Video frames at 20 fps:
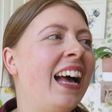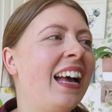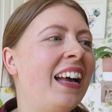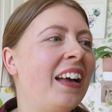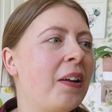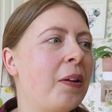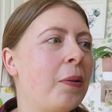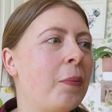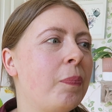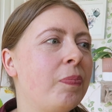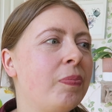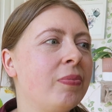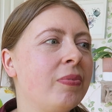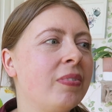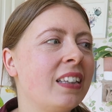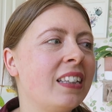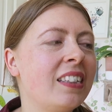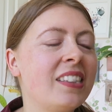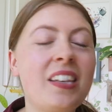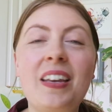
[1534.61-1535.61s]

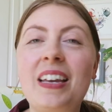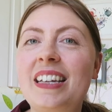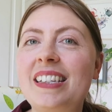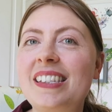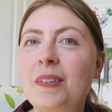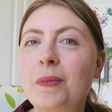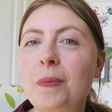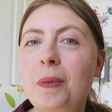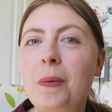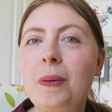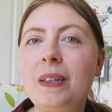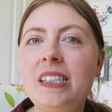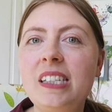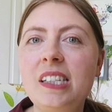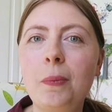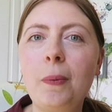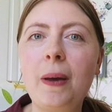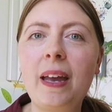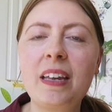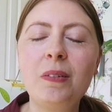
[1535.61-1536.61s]
So yes, we
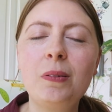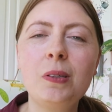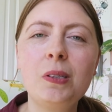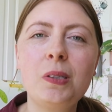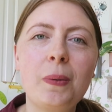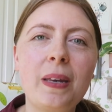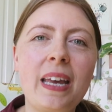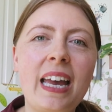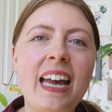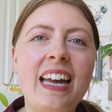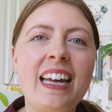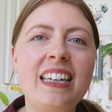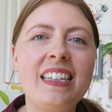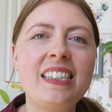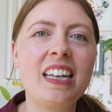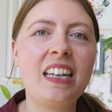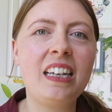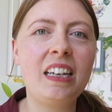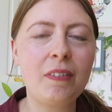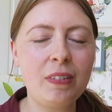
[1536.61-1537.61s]
went to Wales. We
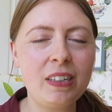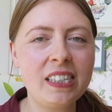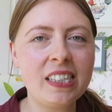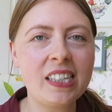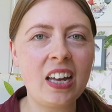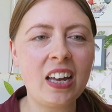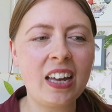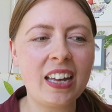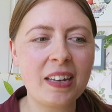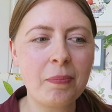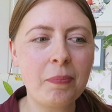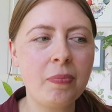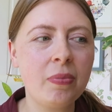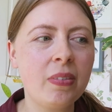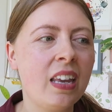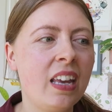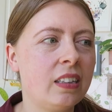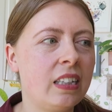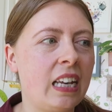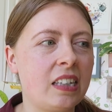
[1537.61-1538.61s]
had a lovely time.
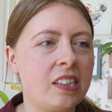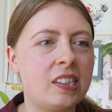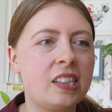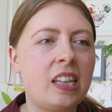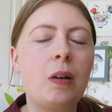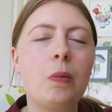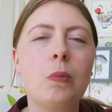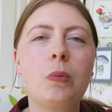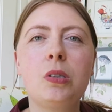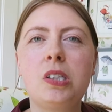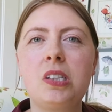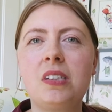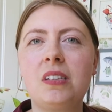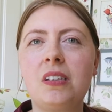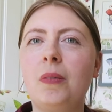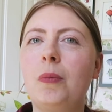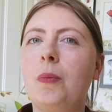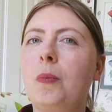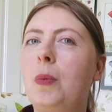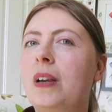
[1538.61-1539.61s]
Yes, that
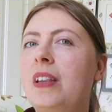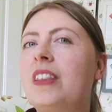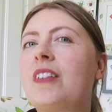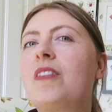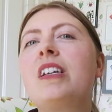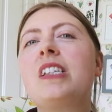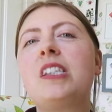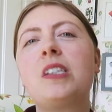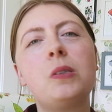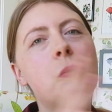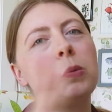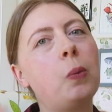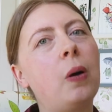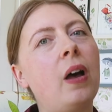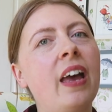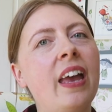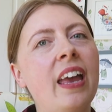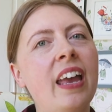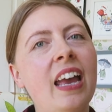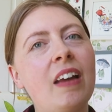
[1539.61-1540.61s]
was one of the reasons
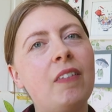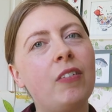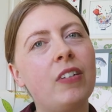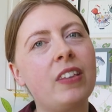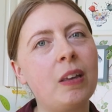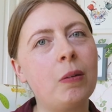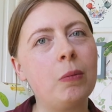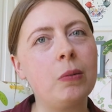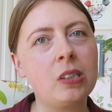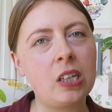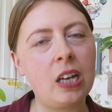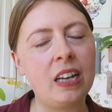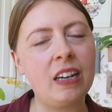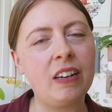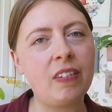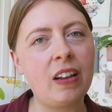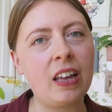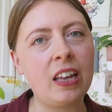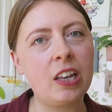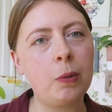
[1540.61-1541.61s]
why everything was
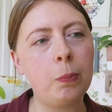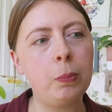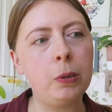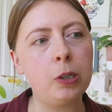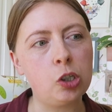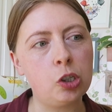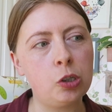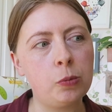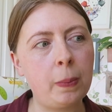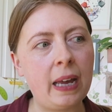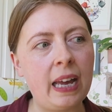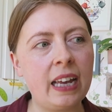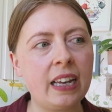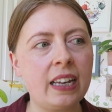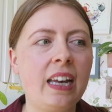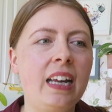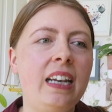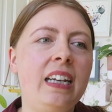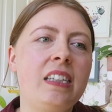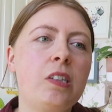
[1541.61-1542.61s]
kind of like pushed
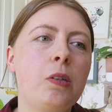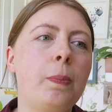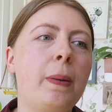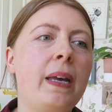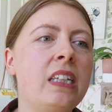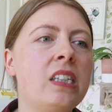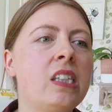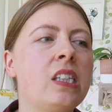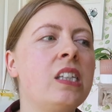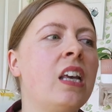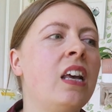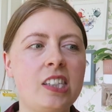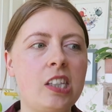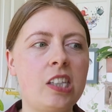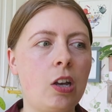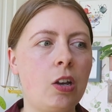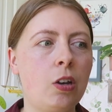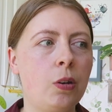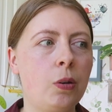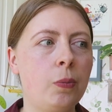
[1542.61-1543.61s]
back a little bit.
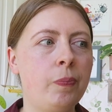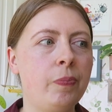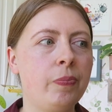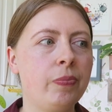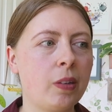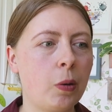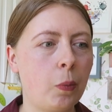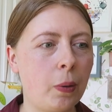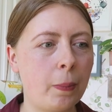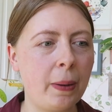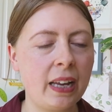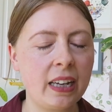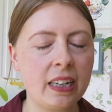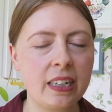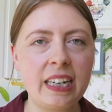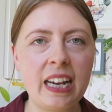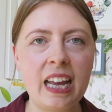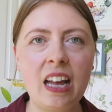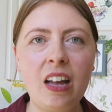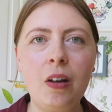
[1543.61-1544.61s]
So We're
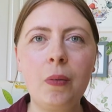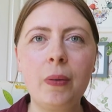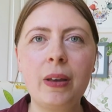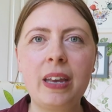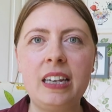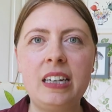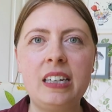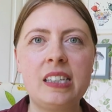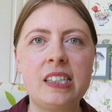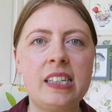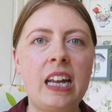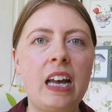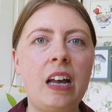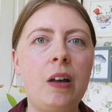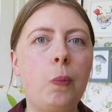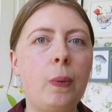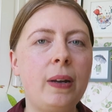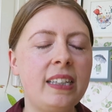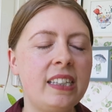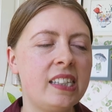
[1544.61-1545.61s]
back now. It is
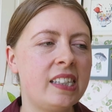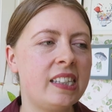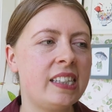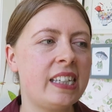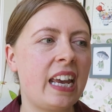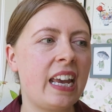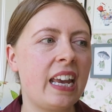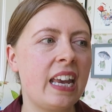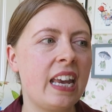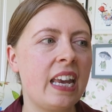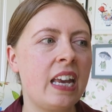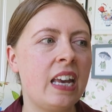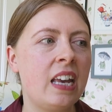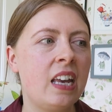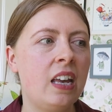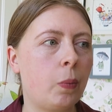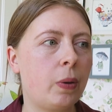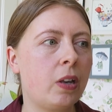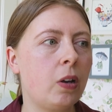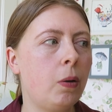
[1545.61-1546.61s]
now Wednesday.
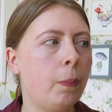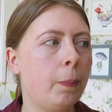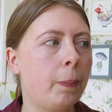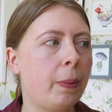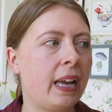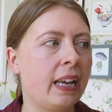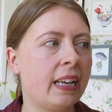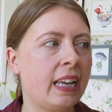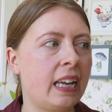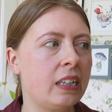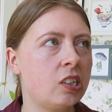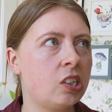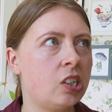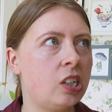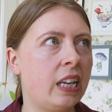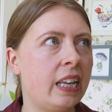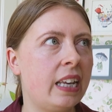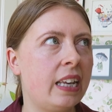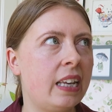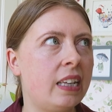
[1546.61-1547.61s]
We got back
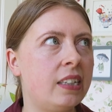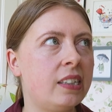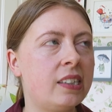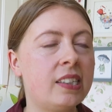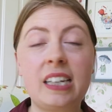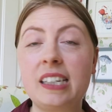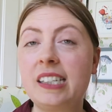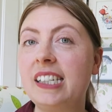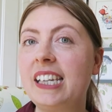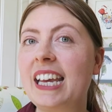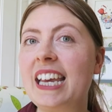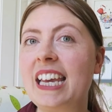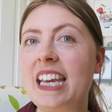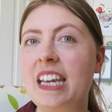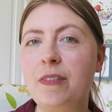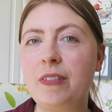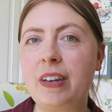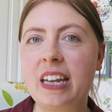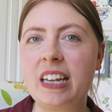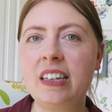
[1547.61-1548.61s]
actually Saturday
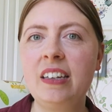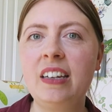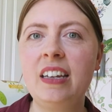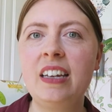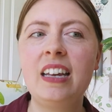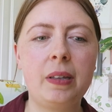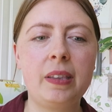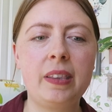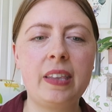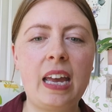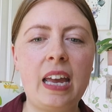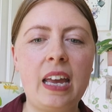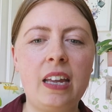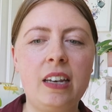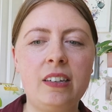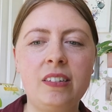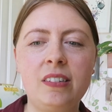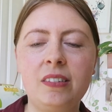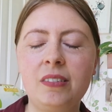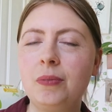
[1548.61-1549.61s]
evening, but
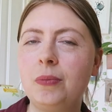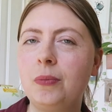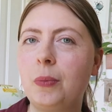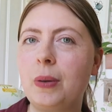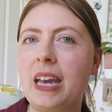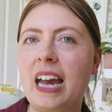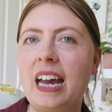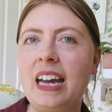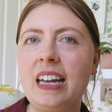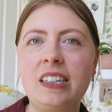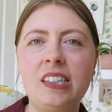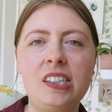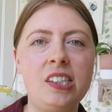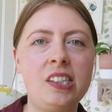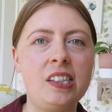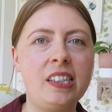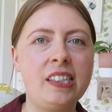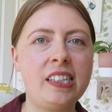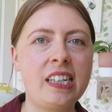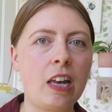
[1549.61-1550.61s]
then we had
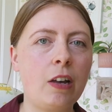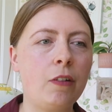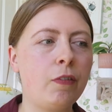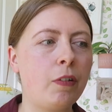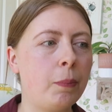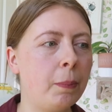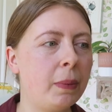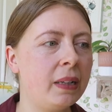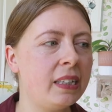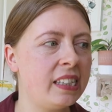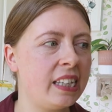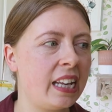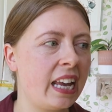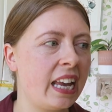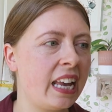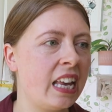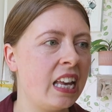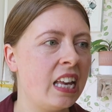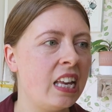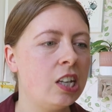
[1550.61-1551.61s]
the day off on
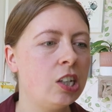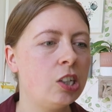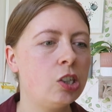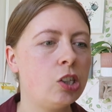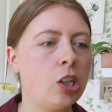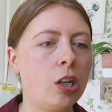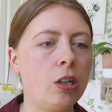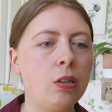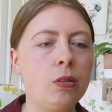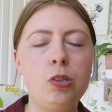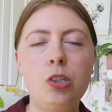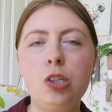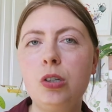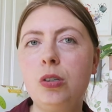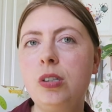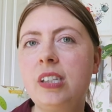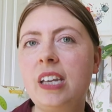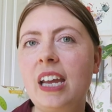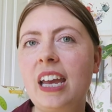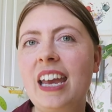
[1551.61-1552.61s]
Monday. So
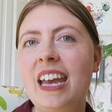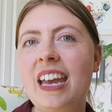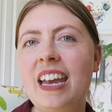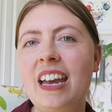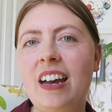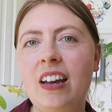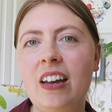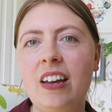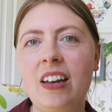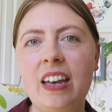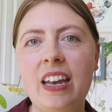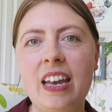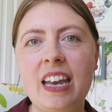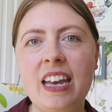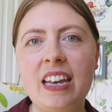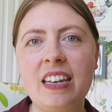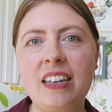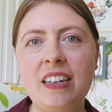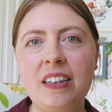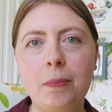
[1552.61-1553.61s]
Tuesday,
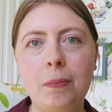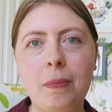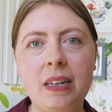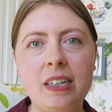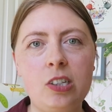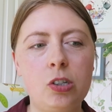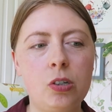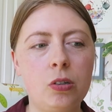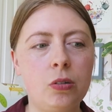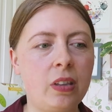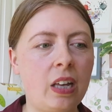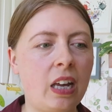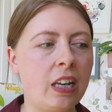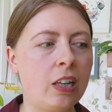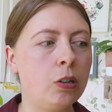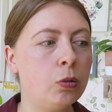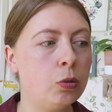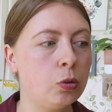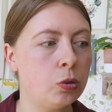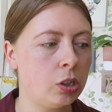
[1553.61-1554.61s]
I made sure that
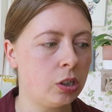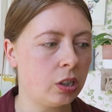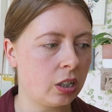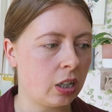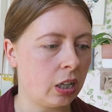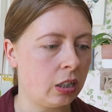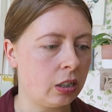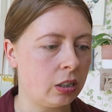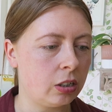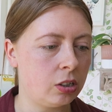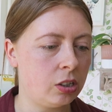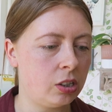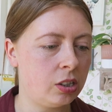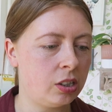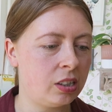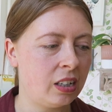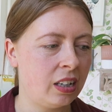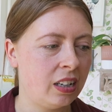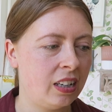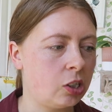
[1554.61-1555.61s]
I ordered the
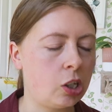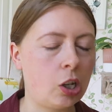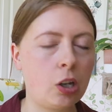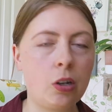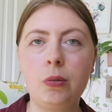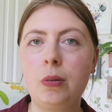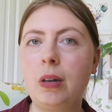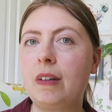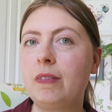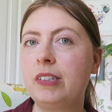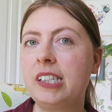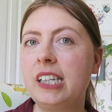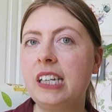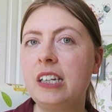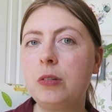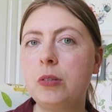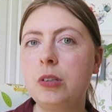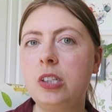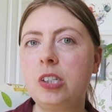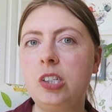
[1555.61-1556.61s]
cards. So I've
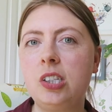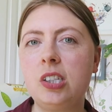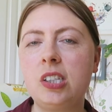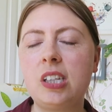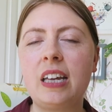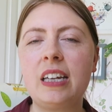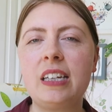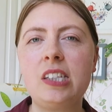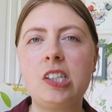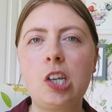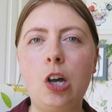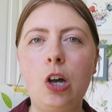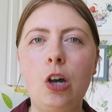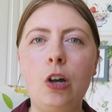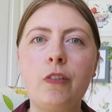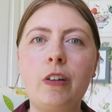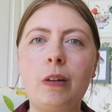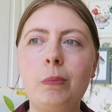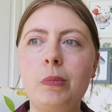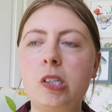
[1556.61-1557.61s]
sent all the designs
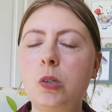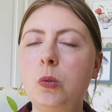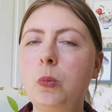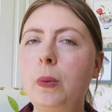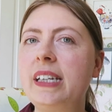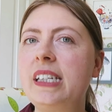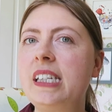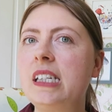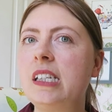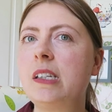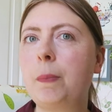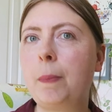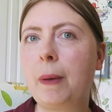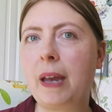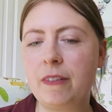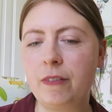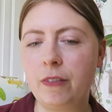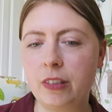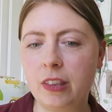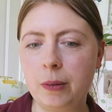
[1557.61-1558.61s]
off. I'm still waiting to
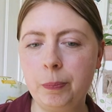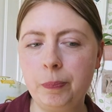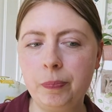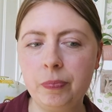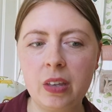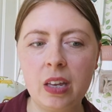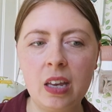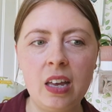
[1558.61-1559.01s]
pay for them.